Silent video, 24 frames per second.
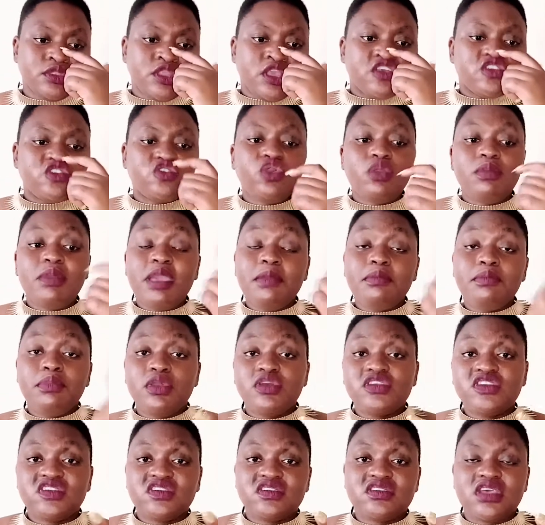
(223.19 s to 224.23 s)
So my
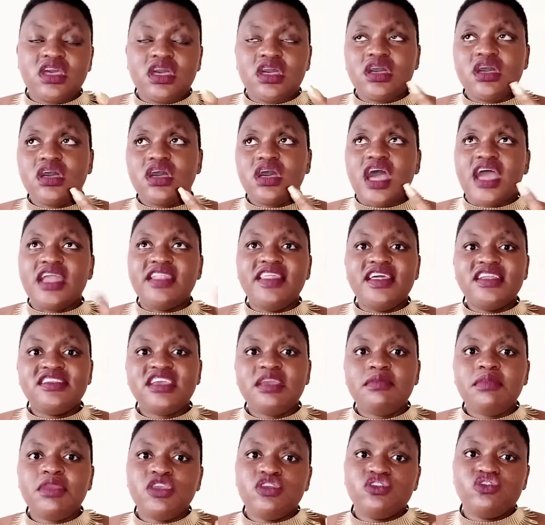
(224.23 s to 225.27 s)
boss, at that
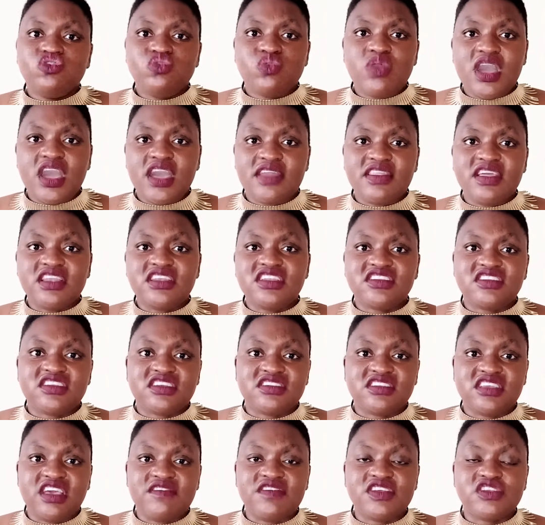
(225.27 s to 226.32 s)
time I used to work at the Teacher
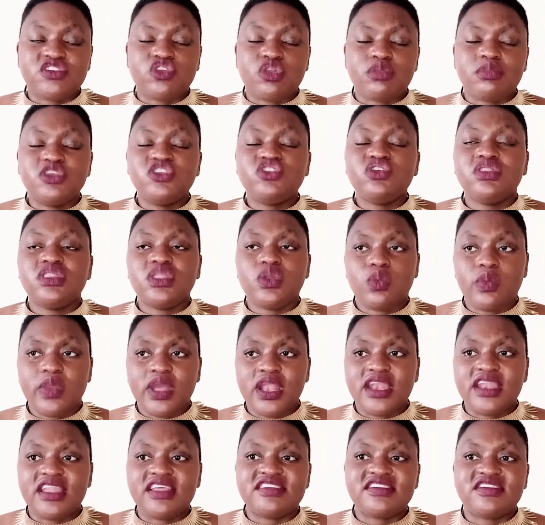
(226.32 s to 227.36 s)
Service Commission, the
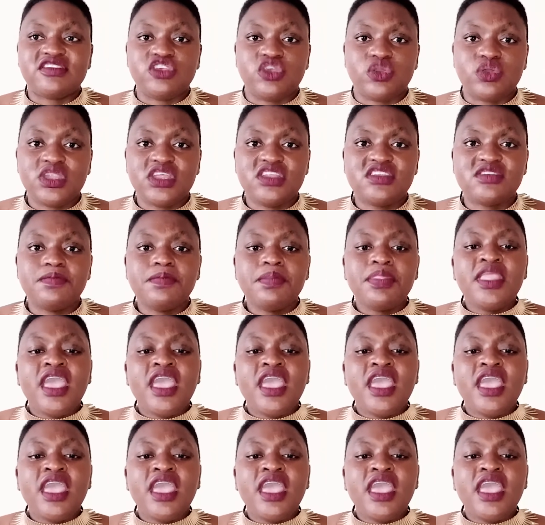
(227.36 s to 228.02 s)
wellness unit.